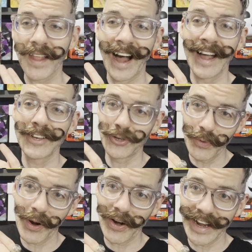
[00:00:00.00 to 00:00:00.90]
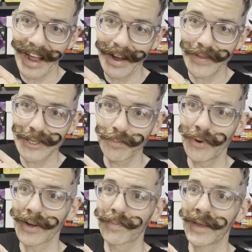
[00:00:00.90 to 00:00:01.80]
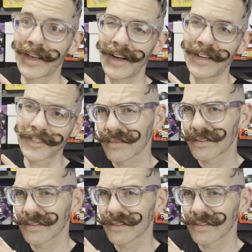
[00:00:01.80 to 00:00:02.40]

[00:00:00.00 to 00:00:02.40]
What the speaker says: I do already have this book because